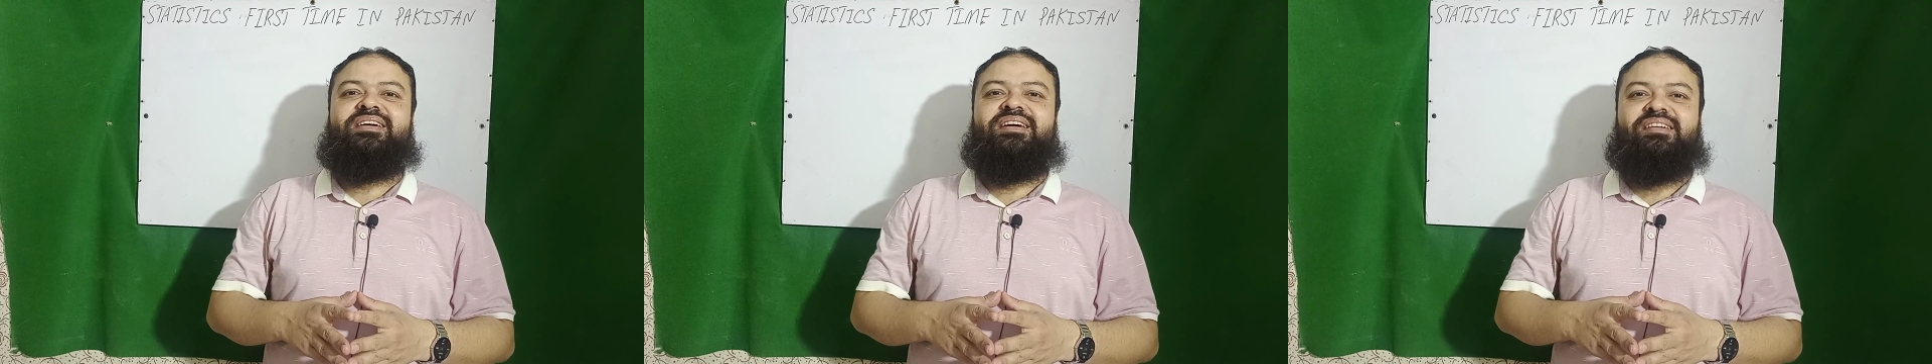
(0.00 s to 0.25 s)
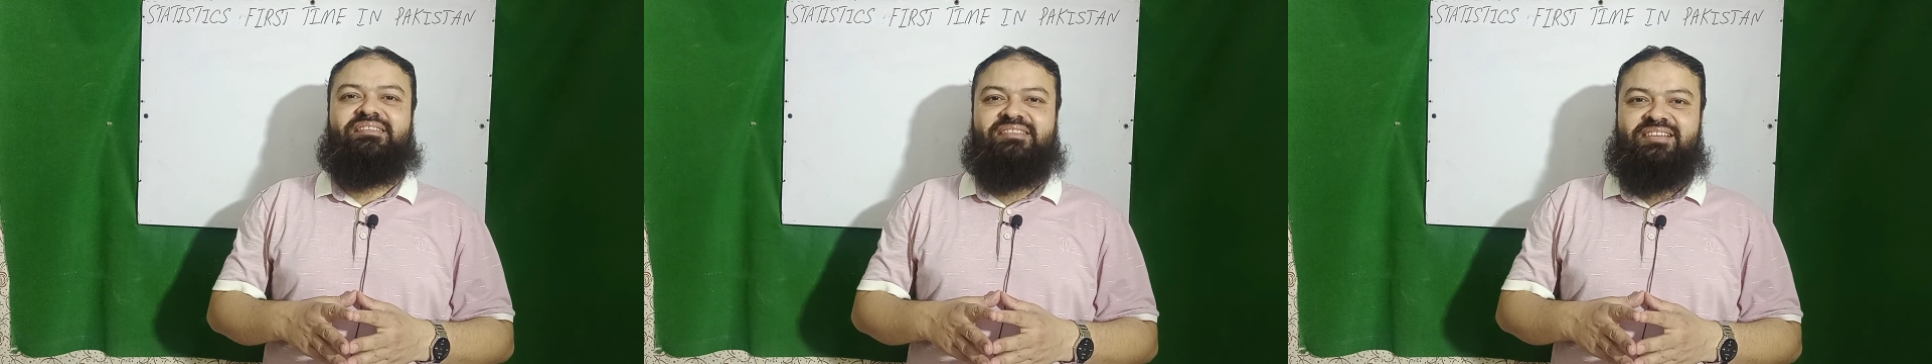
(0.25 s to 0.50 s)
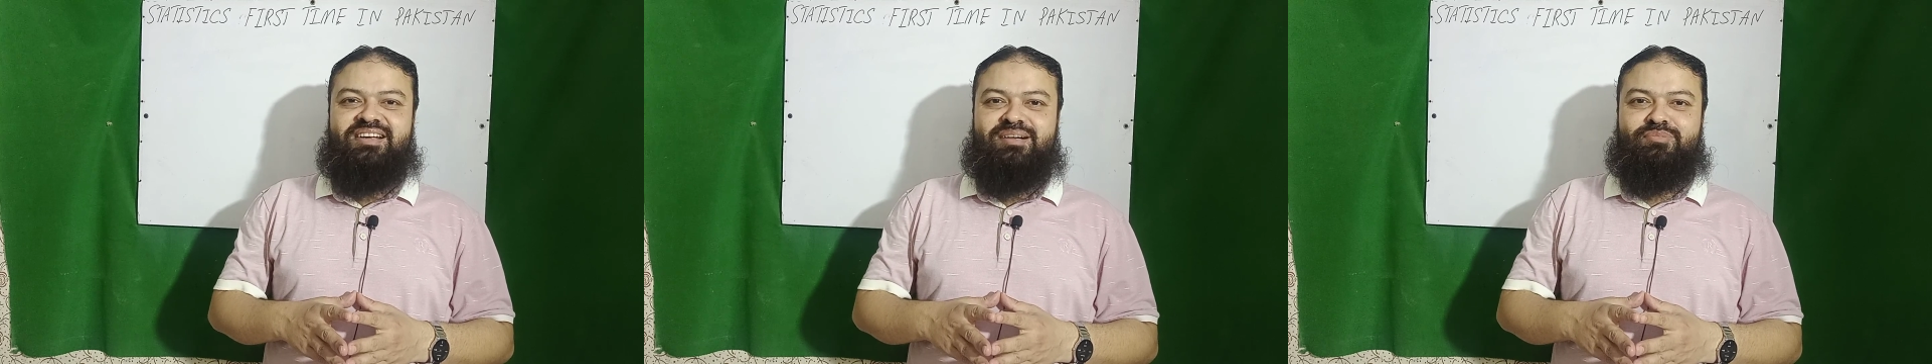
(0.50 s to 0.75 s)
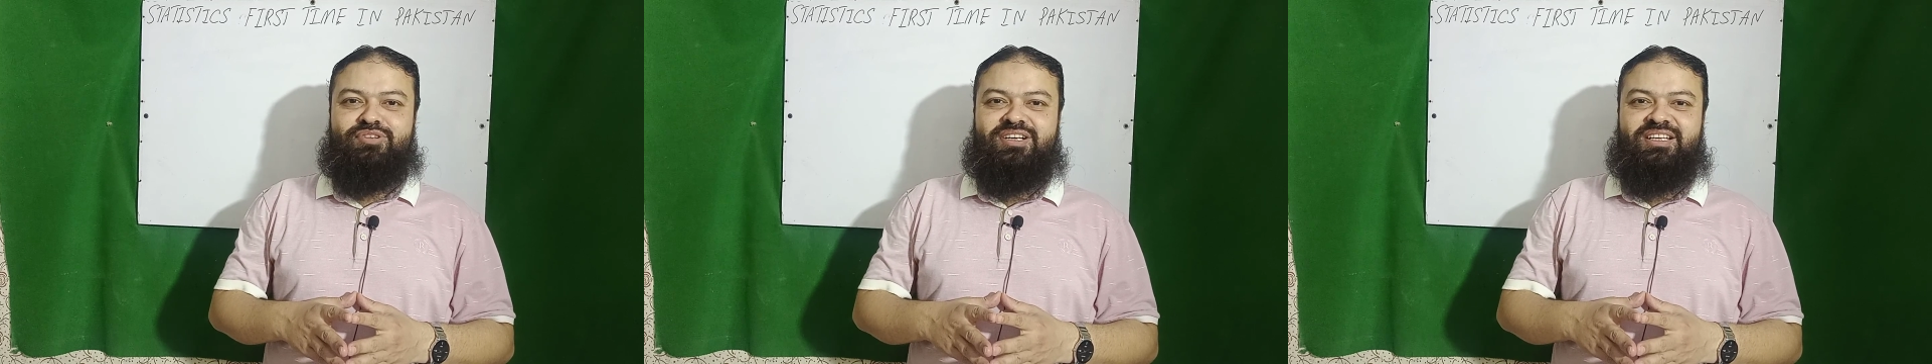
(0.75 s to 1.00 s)

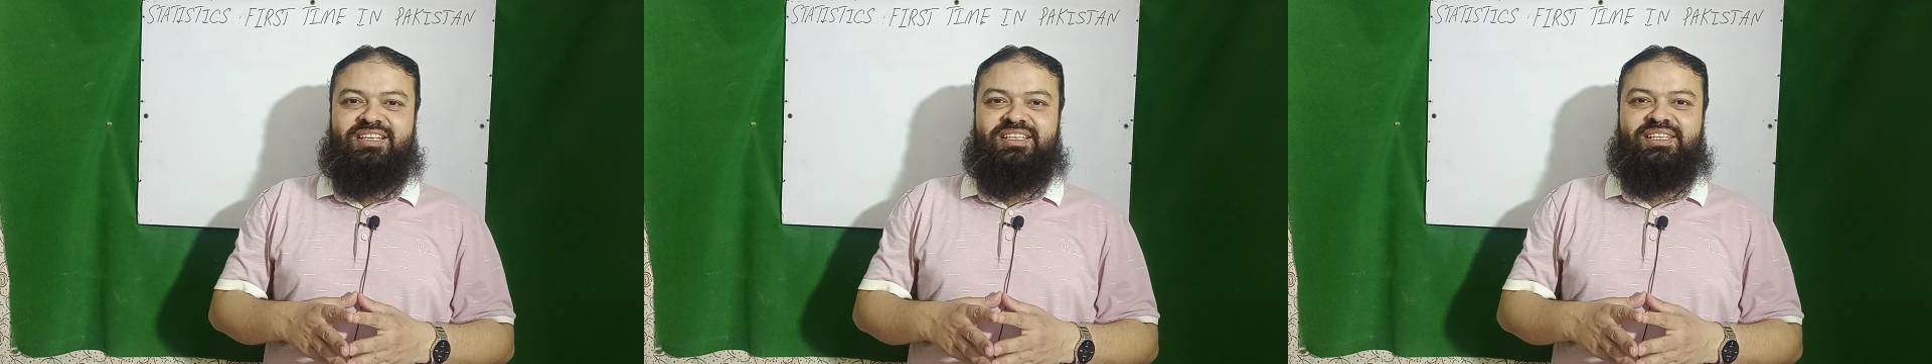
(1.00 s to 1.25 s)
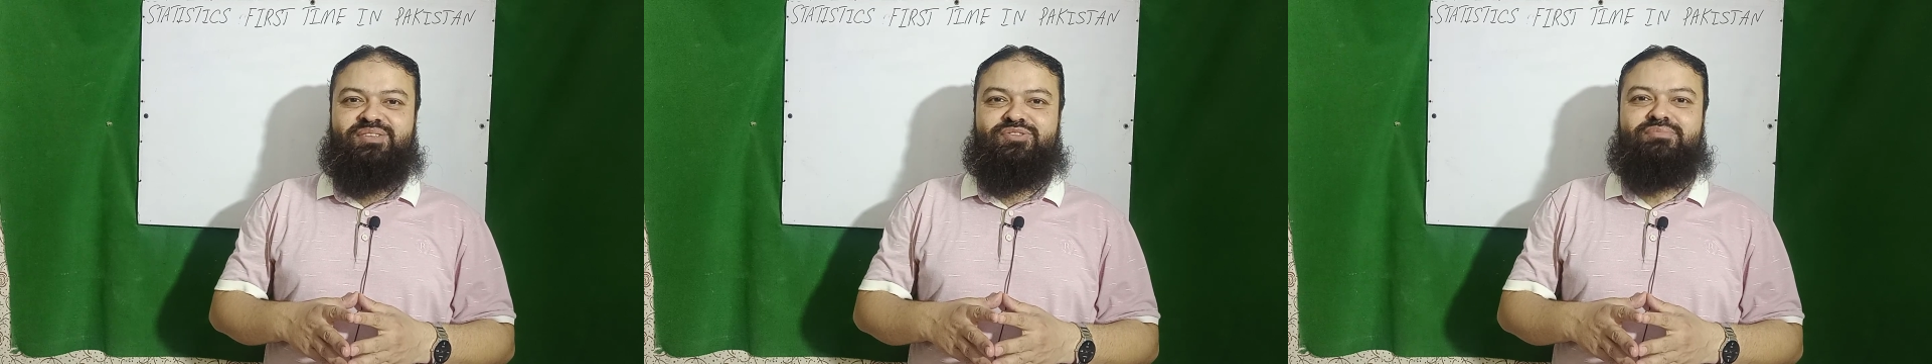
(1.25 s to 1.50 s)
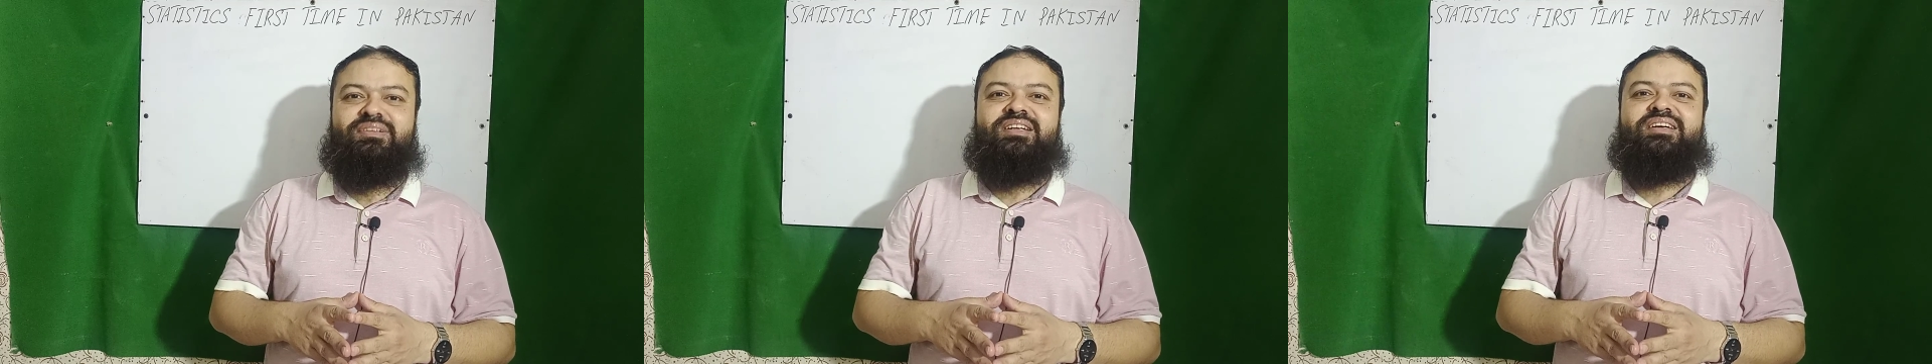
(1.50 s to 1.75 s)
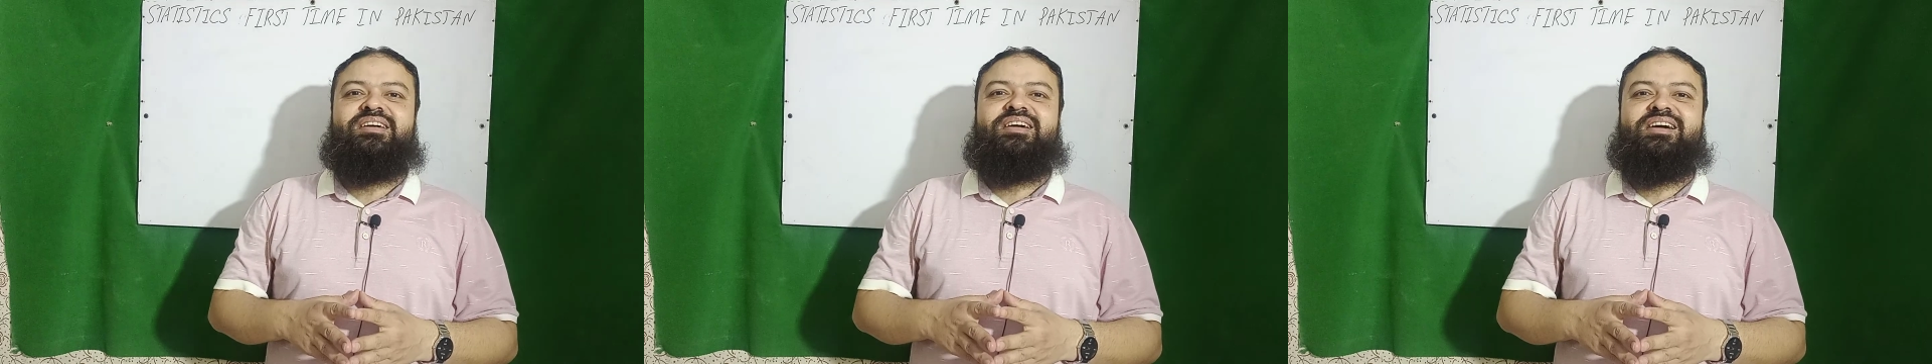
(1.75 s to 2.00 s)
Assalamu alaikum.
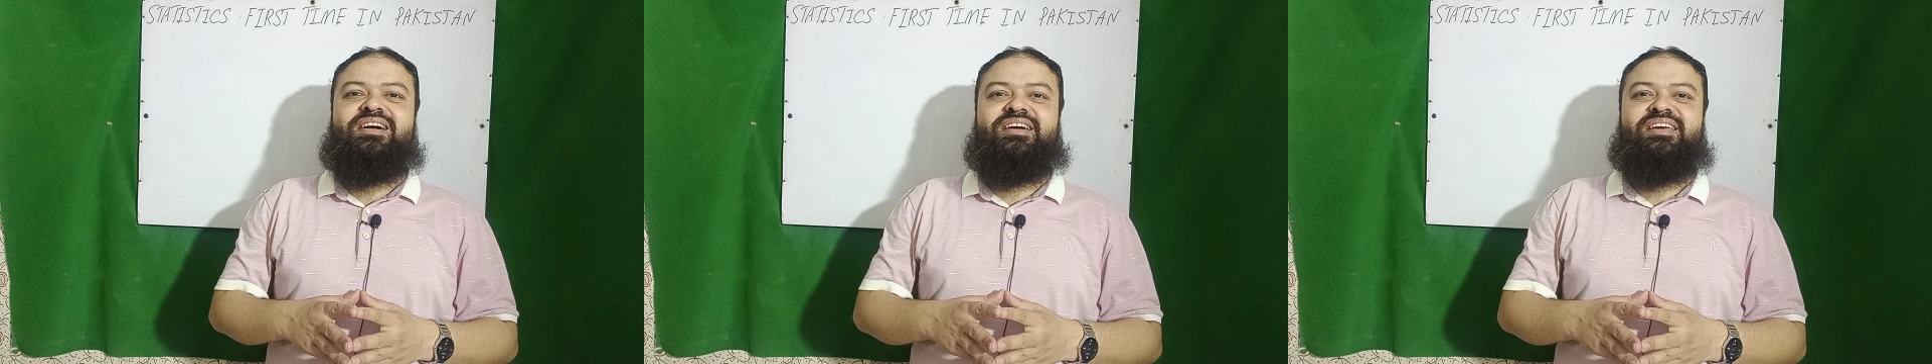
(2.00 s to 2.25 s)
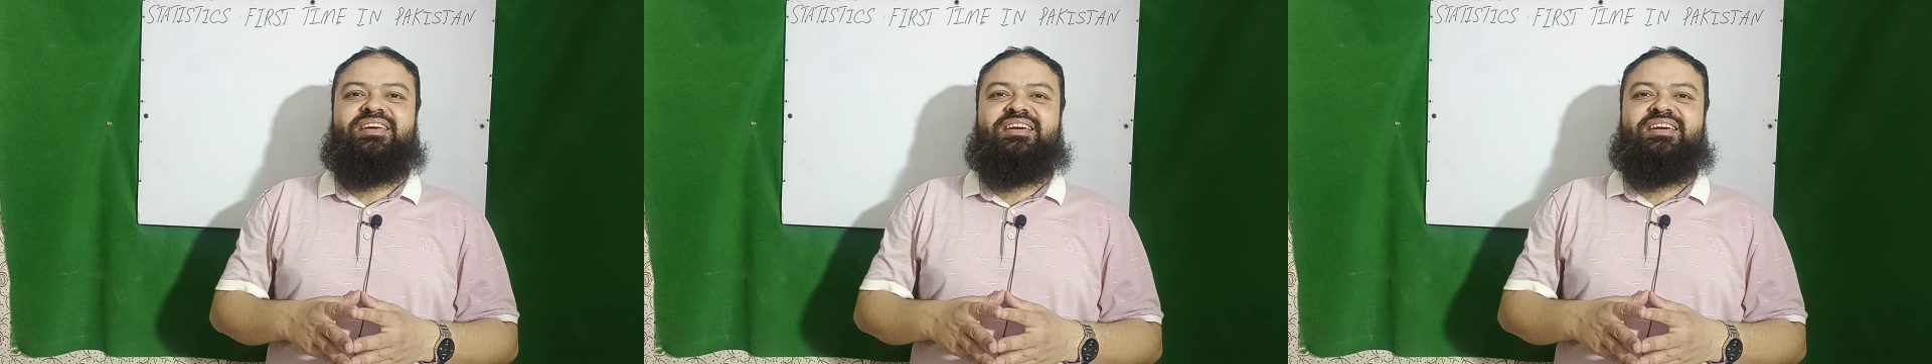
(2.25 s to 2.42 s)
I